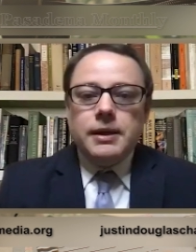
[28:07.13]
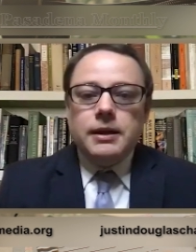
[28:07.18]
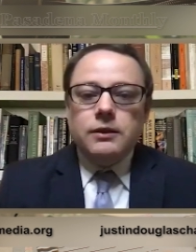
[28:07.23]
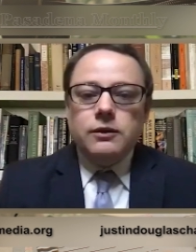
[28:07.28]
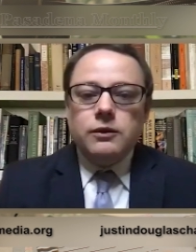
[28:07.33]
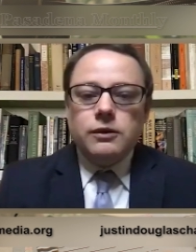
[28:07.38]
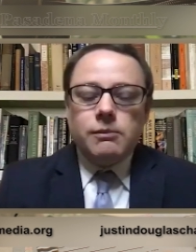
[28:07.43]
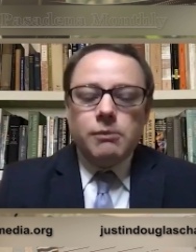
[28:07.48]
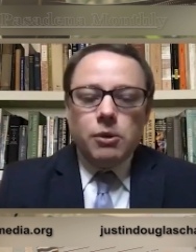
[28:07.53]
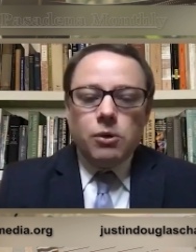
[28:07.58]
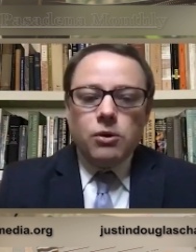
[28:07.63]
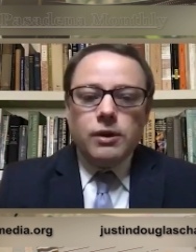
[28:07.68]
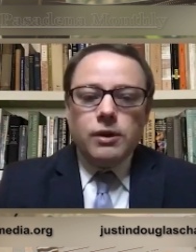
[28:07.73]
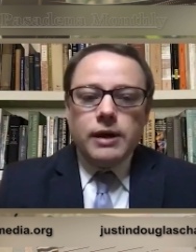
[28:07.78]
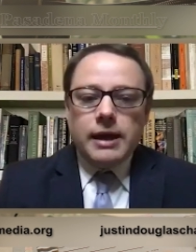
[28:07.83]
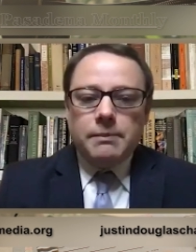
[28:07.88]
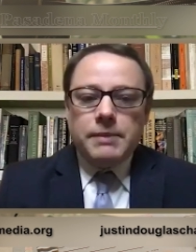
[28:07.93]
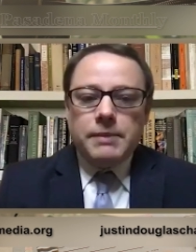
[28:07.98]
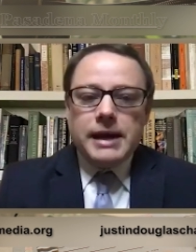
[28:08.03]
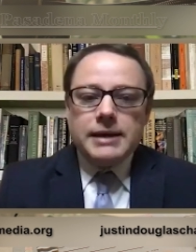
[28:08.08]
Learn more
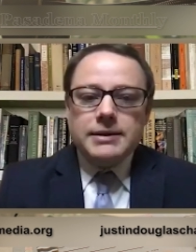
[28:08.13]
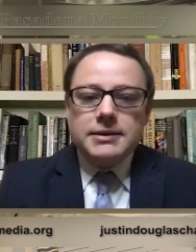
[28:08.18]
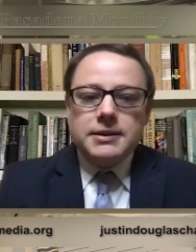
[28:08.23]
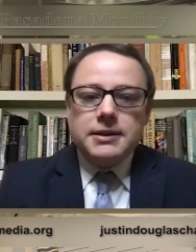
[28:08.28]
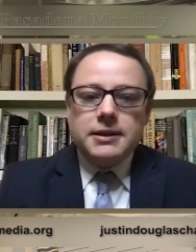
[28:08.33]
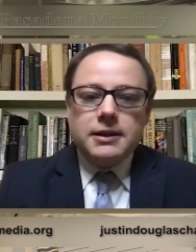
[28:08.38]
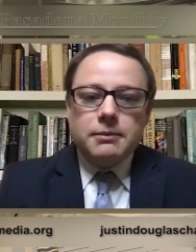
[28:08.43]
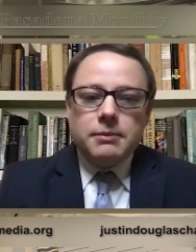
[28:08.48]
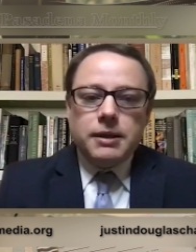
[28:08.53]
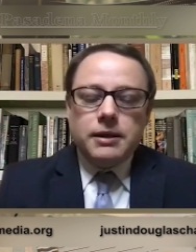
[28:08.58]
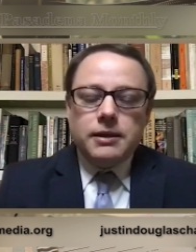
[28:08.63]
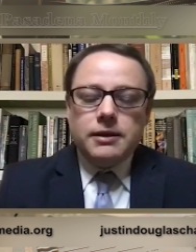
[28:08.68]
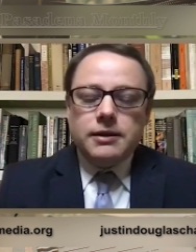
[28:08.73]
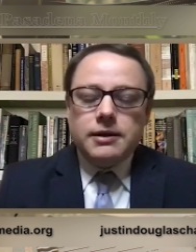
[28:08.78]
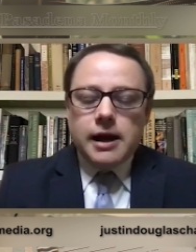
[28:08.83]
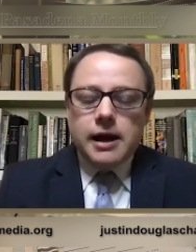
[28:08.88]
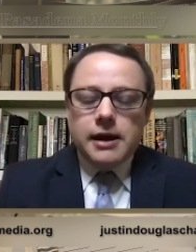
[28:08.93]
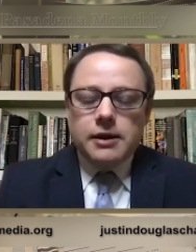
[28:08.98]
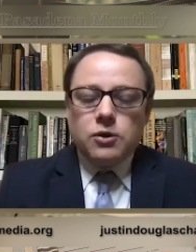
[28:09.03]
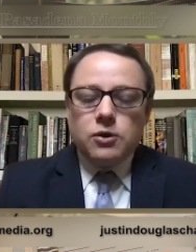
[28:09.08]
at
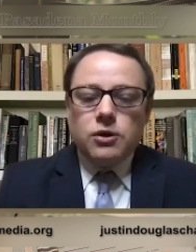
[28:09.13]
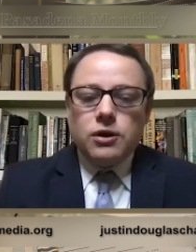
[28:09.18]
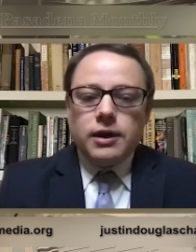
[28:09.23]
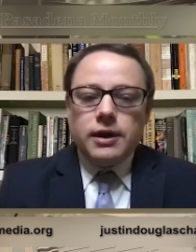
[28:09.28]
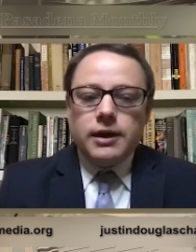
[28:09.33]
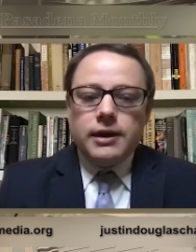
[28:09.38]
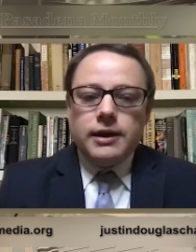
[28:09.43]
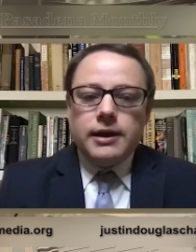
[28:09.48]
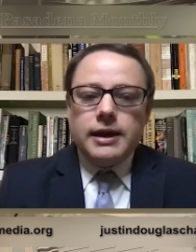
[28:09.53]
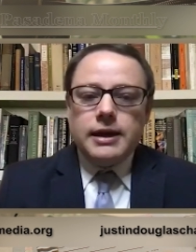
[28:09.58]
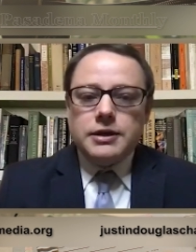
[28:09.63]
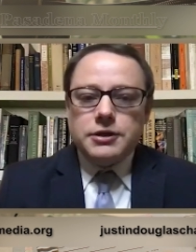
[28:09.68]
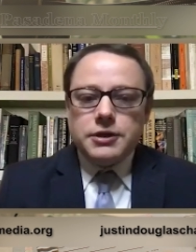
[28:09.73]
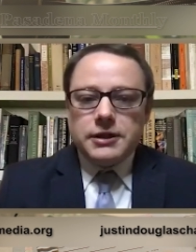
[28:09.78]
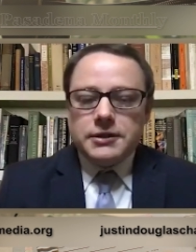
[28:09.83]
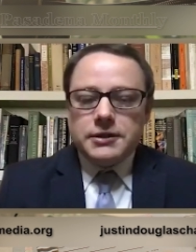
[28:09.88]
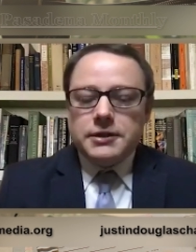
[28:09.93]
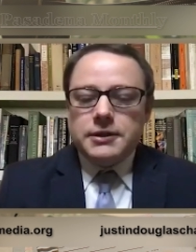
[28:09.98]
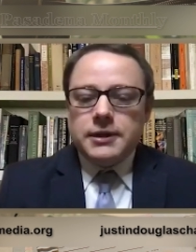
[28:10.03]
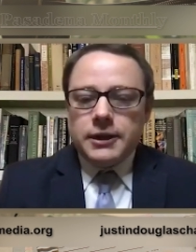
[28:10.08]
PasadenaMedia.org and
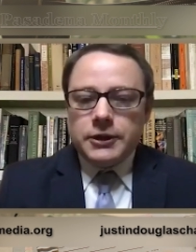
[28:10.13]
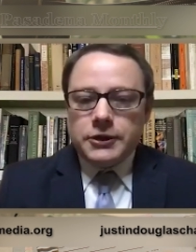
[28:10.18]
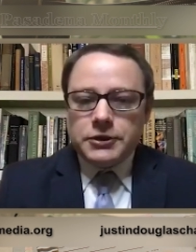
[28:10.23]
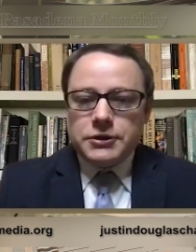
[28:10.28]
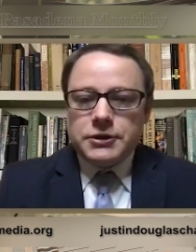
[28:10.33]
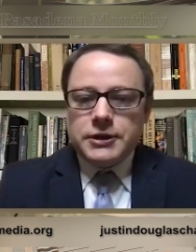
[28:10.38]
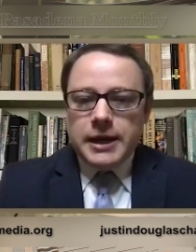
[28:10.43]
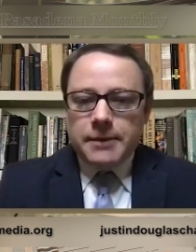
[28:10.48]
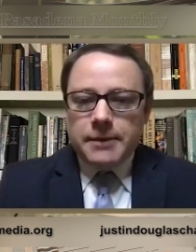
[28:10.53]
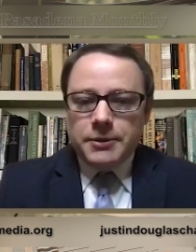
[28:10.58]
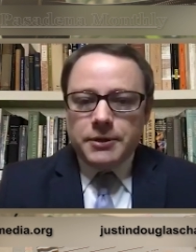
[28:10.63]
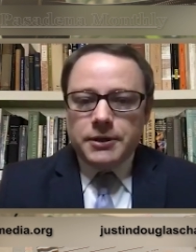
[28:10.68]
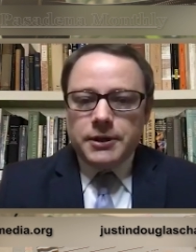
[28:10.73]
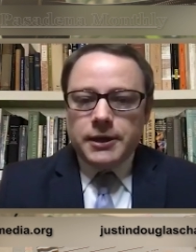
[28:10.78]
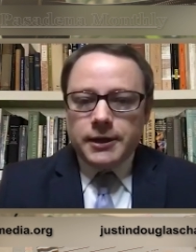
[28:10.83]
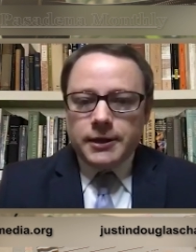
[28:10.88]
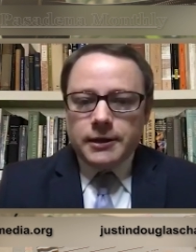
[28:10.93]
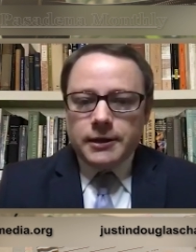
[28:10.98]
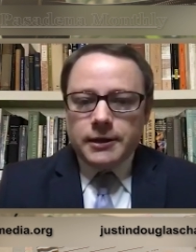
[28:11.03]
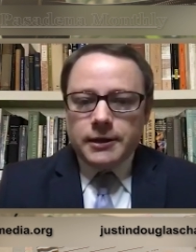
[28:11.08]

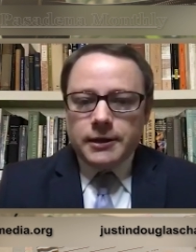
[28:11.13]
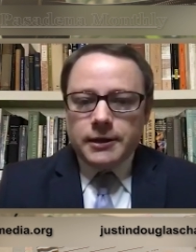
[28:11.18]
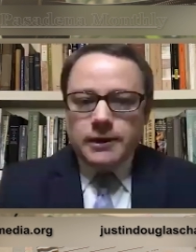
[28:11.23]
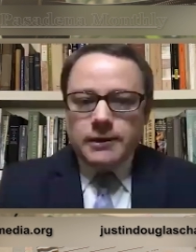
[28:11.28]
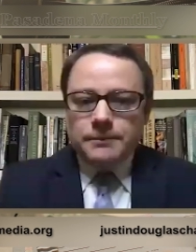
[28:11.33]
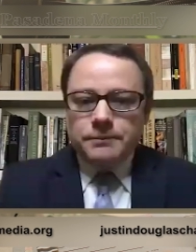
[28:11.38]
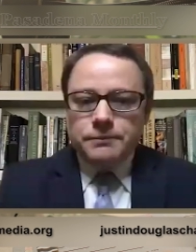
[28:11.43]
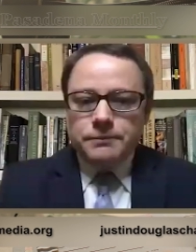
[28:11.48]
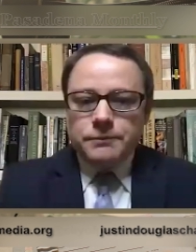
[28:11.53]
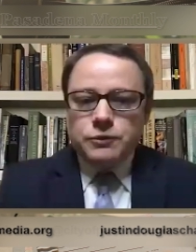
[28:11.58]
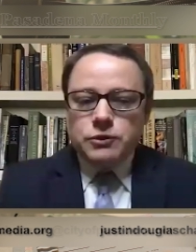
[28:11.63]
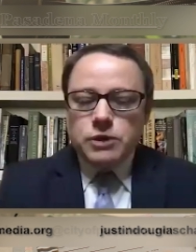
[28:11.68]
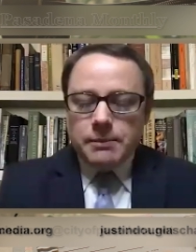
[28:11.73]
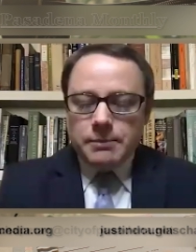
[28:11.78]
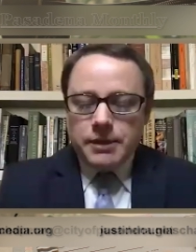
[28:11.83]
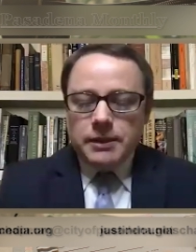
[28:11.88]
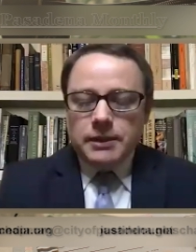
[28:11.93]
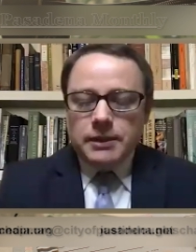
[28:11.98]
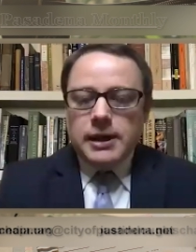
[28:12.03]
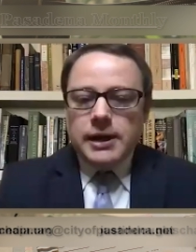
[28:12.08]
JustinDouglasChapman.com. Drop me a
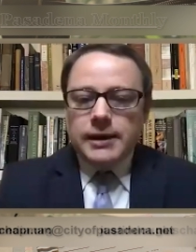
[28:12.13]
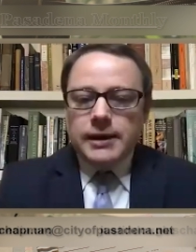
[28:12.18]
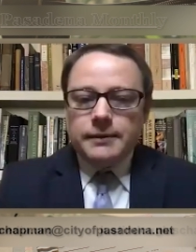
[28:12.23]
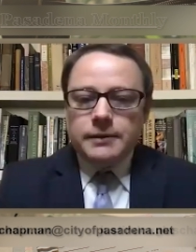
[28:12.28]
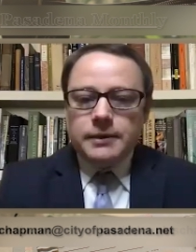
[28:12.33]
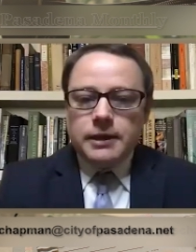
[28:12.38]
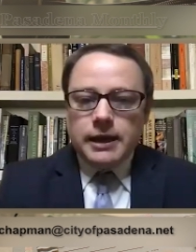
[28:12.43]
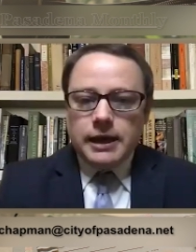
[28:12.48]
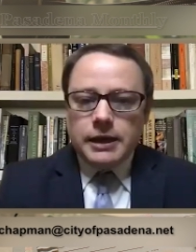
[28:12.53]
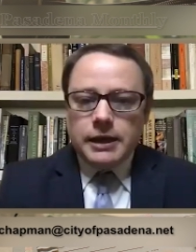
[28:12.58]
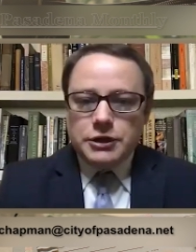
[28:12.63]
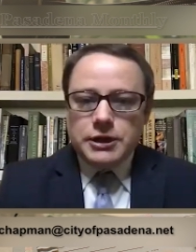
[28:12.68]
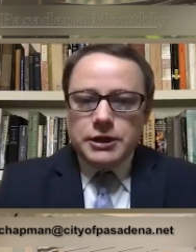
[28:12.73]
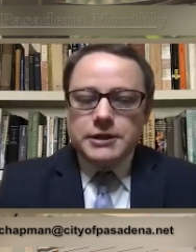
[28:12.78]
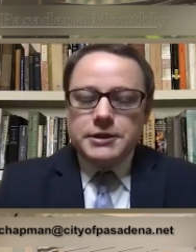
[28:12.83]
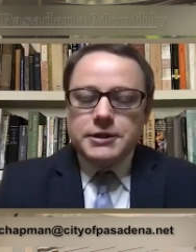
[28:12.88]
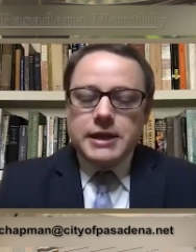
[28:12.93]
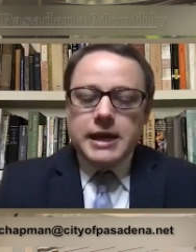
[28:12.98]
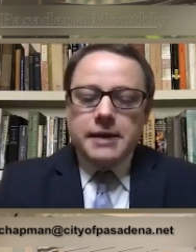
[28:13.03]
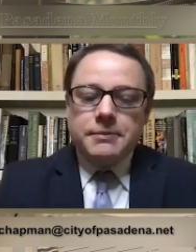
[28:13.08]
line at
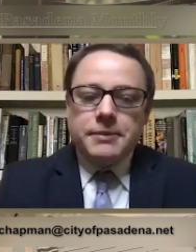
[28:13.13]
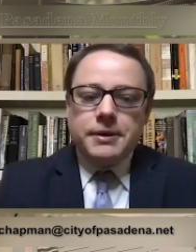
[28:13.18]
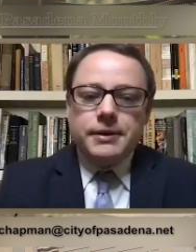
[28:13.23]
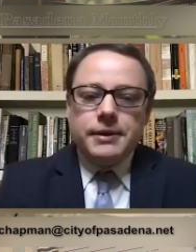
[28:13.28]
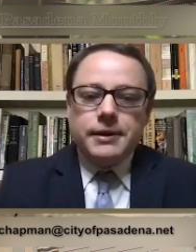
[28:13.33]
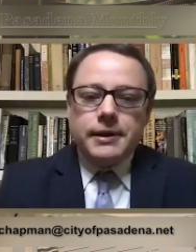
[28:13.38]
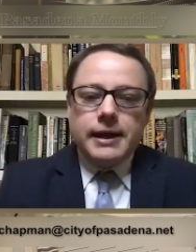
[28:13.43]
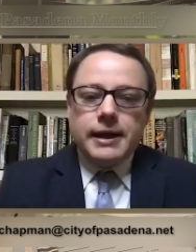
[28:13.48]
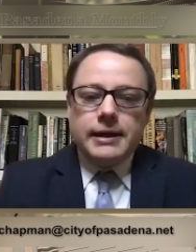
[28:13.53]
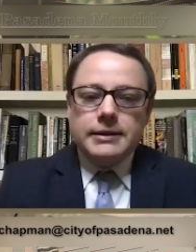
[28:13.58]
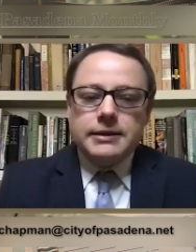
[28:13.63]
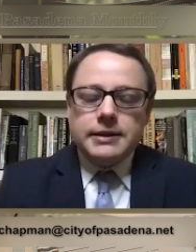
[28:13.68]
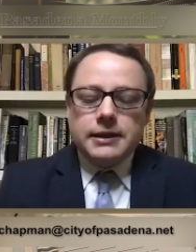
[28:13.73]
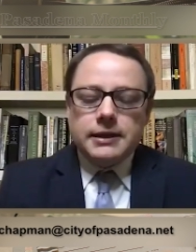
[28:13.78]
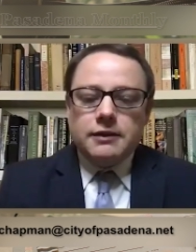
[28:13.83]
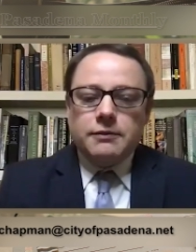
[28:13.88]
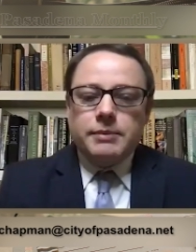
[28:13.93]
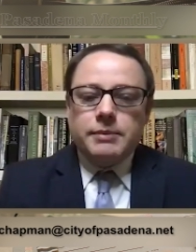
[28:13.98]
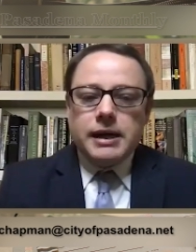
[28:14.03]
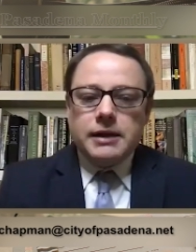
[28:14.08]
jchapman at
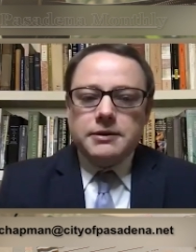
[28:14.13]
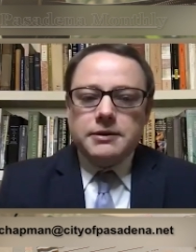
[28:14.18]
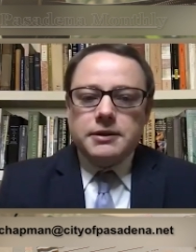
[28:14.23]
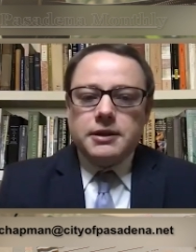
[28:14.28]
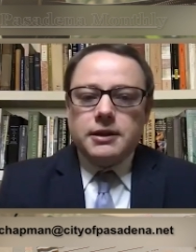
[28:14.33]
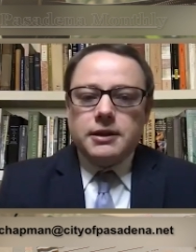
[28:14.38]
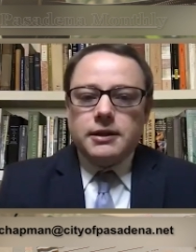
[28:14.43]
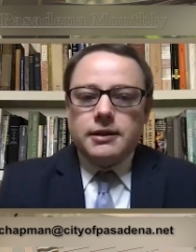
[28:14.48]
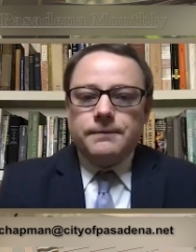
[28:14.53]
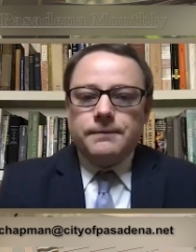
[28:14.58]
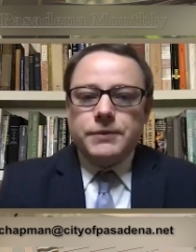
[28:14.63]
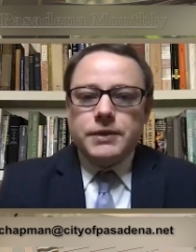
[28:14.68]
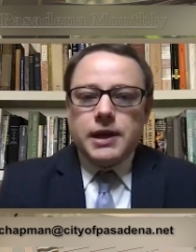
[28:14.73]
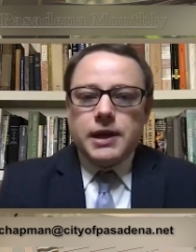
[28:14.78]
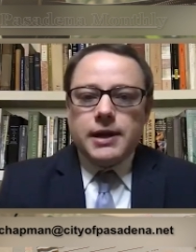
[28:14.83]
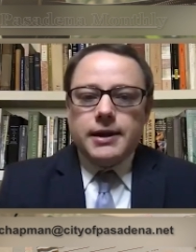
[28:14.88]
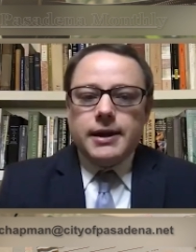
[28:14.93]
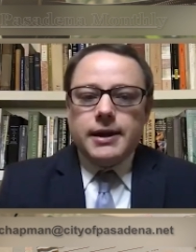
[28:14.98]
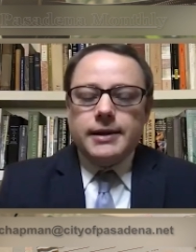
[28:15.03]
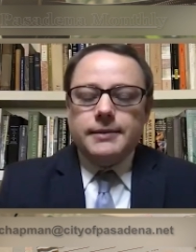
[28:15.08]

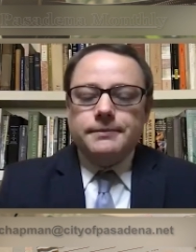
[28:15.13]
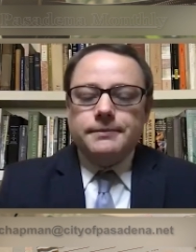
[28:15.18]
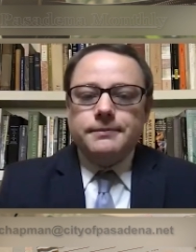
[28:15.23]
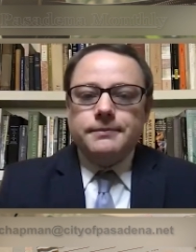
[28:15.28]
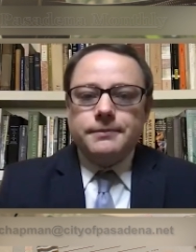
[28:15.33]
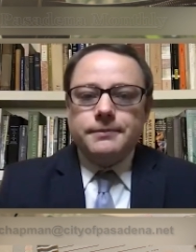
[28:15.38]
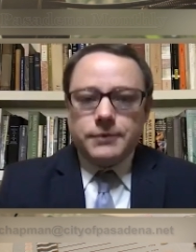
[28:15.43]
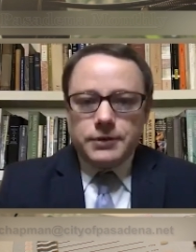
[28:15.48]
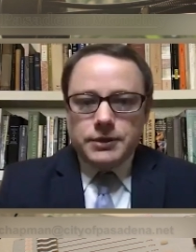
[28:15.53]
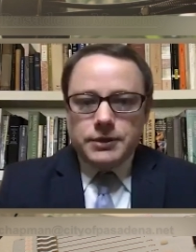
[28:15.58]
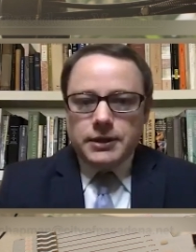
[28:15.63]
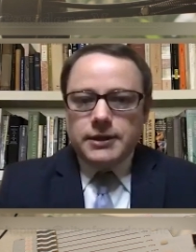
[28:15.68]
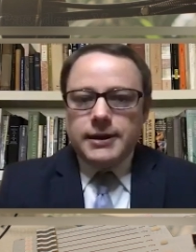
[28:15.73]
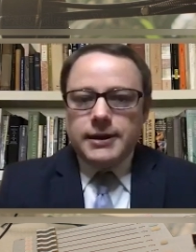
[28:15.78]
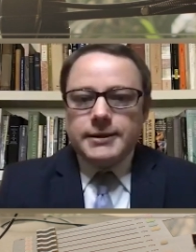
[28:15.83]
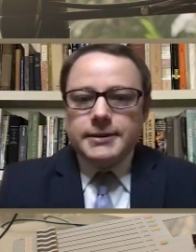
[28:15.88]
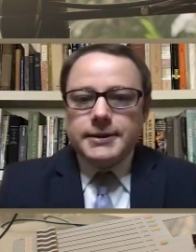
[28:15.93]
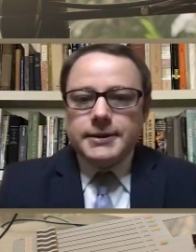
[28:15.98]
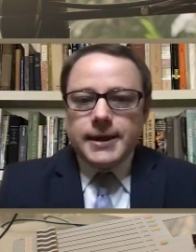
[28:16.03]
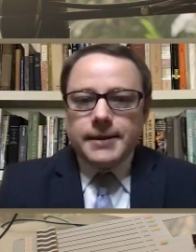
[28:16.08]
cityofpasadena.net. See you next